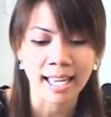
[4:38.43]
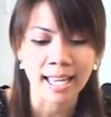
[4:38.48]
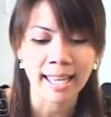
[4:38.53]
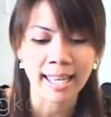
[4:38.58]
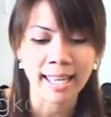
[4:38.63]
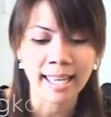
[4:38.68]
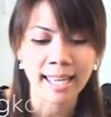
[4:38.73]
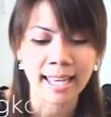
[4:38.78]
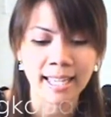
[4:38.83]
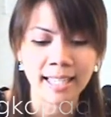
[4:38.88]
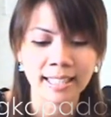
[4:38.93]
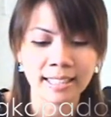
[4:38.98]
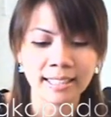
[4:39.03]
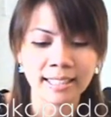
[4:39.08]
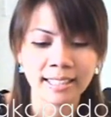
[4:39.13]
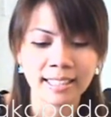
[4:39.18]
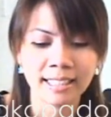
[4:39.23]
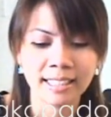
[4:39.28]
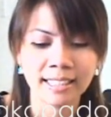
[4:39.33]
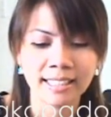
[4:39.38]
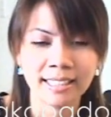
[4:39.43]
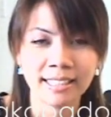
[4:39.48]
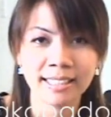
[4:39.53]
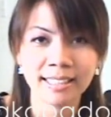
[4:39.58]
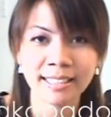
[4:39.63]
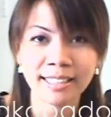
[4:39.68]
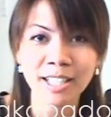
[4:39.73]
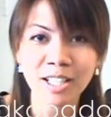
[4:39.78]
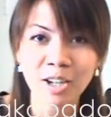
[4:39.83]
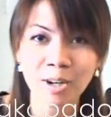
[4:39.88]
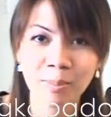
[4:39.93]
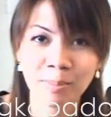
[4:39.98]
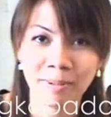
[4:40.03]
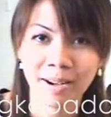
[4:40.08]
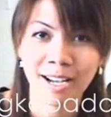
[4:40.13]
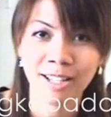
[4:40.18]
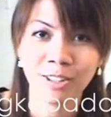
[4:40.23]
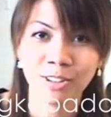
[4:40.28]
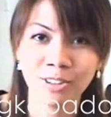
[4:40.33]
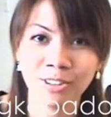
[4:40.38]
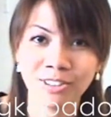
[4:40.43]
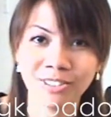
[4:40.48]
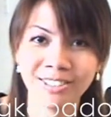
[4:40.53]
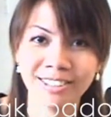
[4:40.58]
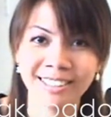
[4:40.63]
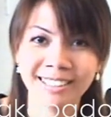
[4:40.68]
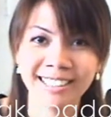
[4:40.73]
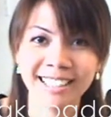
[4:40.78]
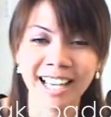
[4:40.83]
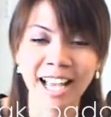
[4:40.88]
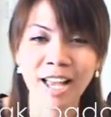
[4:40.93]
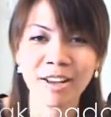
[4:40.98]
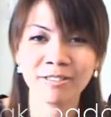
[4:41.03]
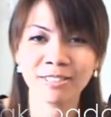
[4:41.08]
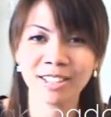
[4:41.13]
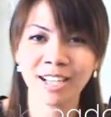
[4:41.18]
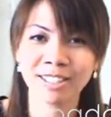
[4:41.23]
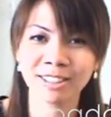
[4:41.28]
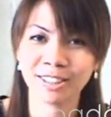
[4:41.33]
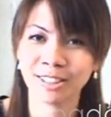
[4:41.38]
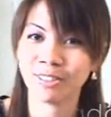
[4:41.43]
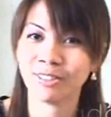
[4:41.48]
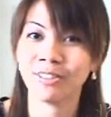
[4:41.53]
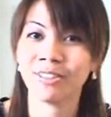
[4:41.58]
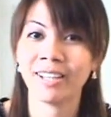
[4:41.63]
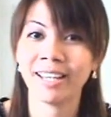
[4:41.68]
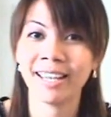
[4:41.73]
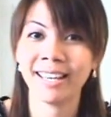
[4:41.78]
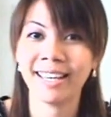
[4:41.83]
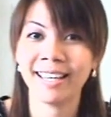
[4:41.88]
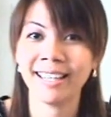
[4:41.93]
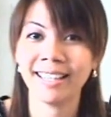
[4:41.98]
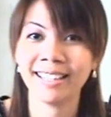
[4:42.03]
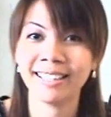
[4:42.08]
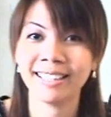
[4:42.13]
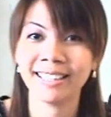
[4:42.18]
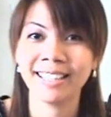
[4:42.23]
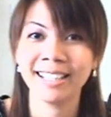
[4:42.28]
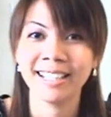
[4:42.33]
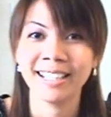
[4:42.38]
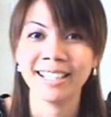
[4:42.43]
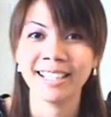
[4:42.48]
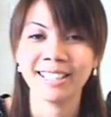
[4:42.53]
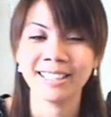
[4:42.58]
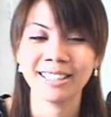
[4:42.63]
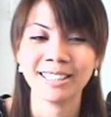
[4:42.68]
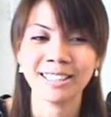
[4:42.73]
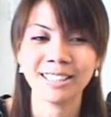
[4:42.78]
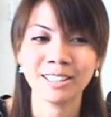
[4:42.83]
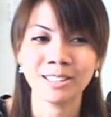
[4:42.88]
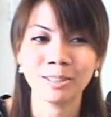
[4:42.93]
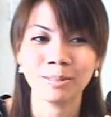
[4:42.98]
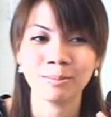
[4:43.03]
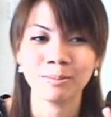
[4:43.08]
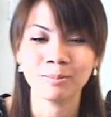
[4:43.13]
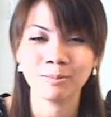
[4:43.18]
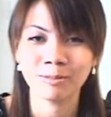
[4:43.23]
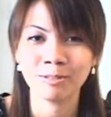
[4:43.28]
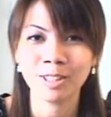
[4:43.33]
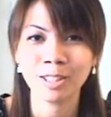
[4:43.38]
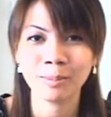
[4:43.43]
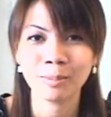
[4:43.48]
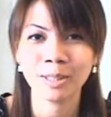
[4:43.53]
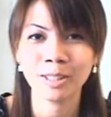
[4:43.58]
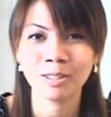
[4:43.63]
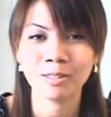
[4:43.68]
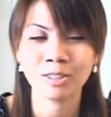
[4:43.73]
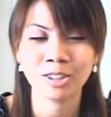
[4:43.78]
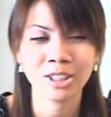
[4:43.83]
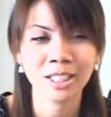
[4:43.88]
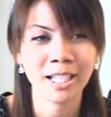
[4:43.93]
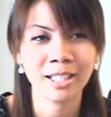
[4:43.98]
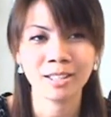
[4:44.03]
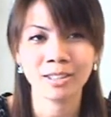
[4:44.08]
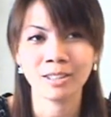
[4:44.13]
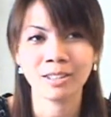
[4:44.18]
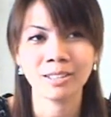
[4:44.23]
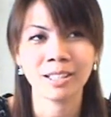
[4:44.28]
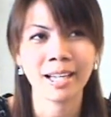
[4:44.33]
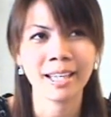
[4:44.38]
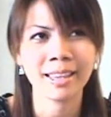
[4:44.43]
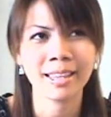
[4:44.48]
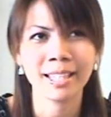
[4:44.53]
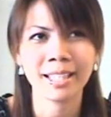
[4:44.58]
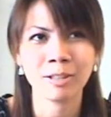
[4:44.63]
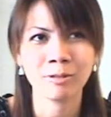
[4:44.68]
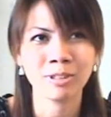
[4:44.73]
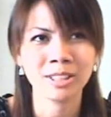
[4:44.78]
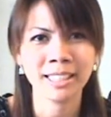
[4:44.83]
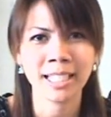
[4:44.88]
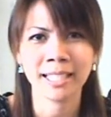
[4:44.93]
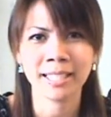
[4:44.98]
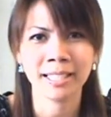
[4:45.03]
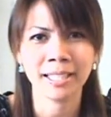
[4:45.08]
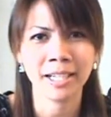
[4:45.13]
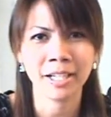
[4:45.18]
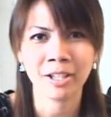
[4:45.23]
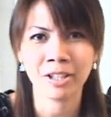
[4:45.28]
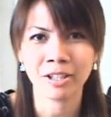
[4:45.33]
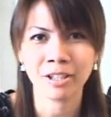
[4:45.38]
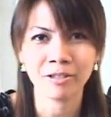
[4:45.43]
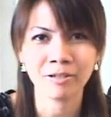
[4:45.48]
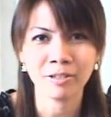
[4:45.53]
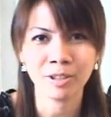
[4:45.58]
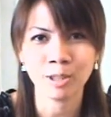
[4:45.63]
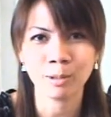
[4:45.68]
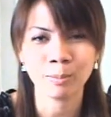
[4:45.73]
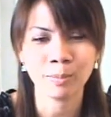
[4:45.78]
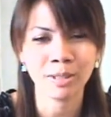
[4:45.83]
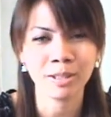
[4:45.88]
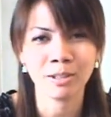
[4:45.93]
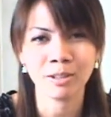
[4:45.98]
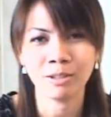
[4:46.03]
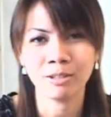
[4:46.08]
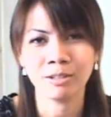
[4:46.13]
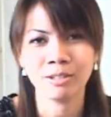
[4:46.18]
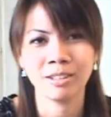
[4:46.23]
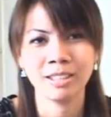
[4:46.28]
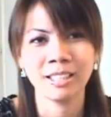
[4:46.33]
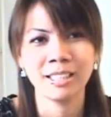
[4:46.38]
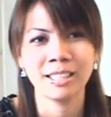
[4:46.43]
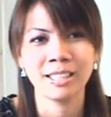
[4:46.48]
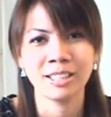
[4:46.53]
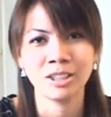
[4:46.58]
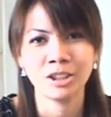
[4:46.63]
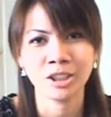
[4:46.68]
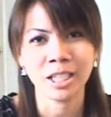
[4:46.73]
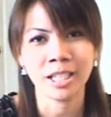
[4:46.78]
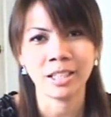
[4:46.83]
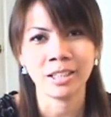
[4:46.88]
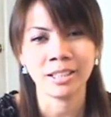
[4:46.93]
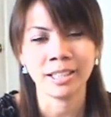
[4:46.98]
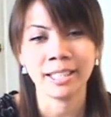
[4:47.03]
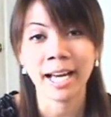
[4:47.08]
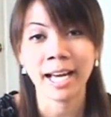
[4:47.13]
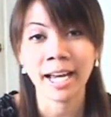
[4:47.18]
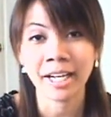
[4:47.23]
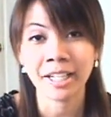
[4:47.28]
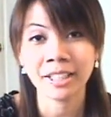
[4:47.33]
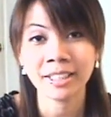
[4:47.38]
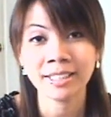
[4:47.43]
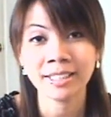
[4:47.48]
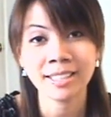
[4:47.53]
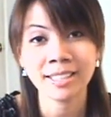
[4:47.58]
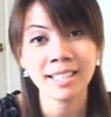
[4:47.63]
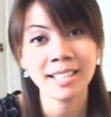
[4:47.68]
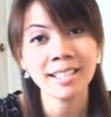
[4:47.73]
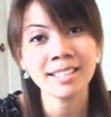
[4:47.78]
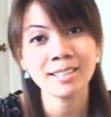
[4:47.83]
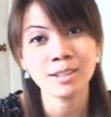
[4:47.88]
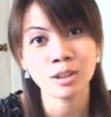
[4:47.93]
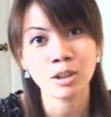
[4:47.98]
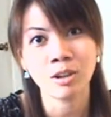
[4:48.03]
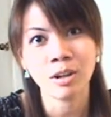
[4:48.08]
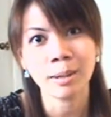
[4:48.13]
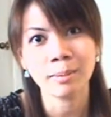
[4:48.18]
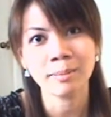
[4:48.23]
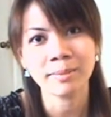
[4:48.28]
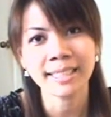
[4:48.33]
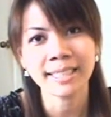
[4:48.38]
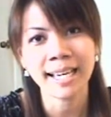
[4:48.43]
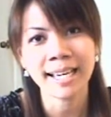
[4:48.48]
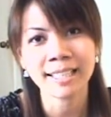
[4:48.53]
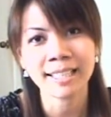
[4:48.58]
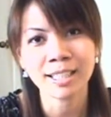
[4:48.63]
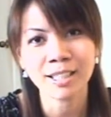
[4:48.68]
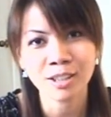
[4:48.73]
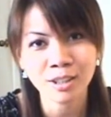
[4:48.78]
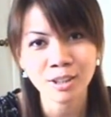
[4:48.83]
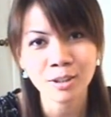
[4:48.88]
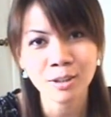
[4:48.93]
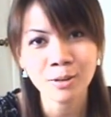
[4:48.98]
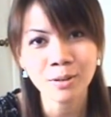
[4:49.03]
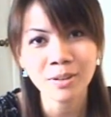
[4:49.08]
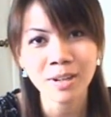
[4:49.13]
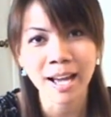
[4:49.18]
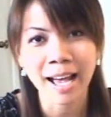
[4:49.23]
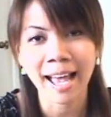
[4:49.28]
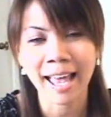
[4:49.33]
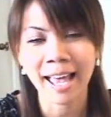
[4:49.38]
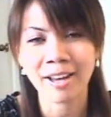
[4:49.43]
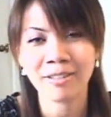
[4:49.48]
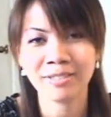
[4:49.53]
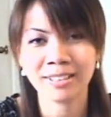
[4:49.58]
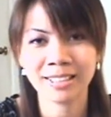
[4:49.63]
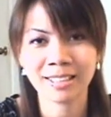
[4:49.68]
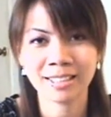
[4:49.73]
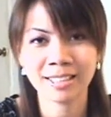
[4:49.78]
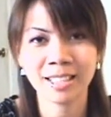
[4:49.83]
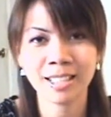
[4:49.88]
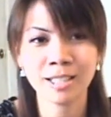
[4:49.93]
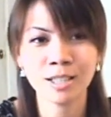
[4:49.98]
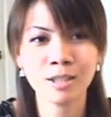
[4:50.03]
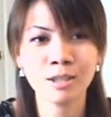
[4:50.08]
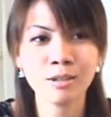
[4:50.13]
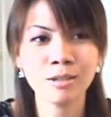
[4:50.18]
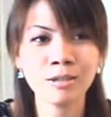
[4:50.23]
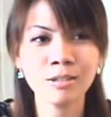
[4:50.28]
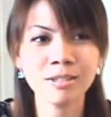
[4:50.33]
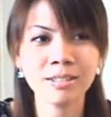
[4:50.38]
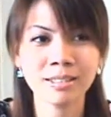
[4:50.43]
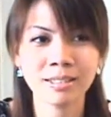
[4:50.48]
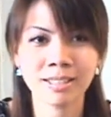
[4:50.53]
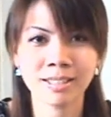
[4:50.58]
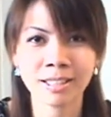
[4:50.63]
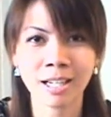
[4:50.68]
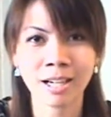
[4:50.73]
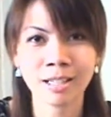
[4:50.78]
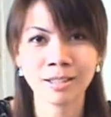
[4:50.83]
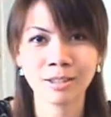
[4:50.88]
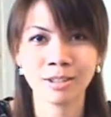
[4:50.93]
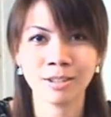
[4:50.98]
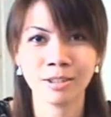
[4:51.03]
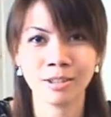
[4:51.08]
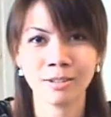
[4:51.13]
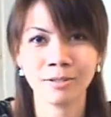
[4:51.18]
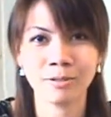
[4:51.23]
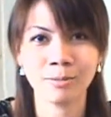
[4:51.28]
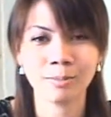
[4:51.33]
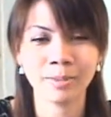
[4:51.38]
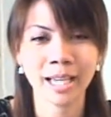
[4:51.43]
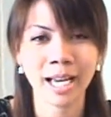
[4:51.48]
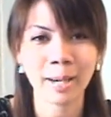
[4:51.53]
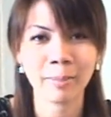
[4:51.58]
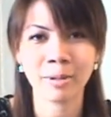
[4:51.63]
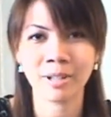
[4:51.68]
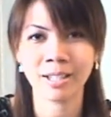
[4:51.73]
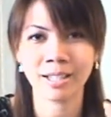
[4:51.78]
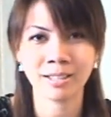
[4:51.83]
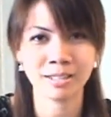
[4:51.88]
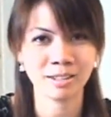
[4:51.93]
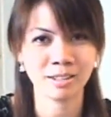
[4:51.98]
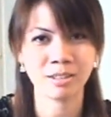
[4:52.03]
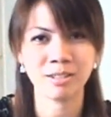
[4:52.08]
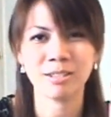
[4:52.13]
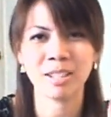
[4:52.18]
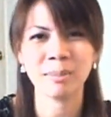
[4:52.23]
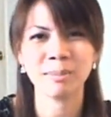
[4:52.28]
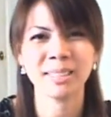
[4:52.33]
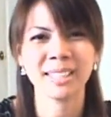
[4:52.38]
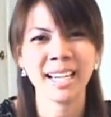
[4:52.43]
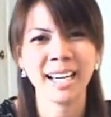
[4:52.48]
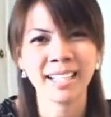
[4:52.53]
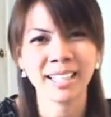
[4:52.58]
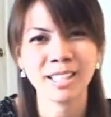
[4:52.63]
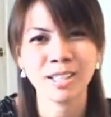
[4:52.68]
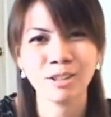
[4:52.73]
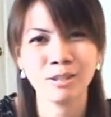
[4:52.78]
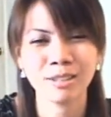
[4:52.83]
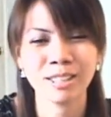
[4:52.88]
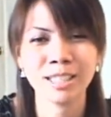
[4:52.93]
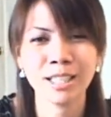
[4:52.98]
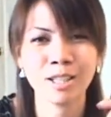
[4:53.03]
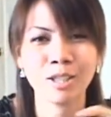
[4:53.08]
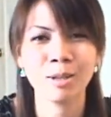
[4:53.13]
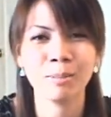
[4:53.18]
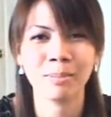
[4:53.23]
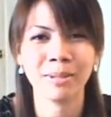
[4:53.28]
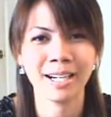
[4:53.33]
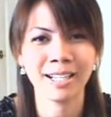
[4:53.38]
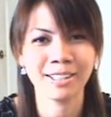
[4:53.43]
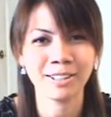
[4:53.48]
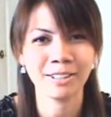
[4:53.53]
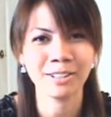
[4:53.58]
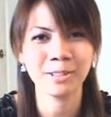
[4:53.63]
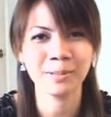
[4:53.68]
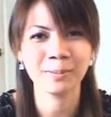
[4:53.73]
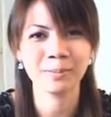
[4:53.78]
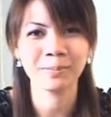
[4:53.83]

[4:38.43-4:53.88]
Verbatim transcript: and Singkopado. I've talked to you in a Filipino channel, I think it was Adenir or Filipino, channel in IRC, so I'm tagging you. I haven't seen you talk to the camera, so I'm tagging you Singkopado.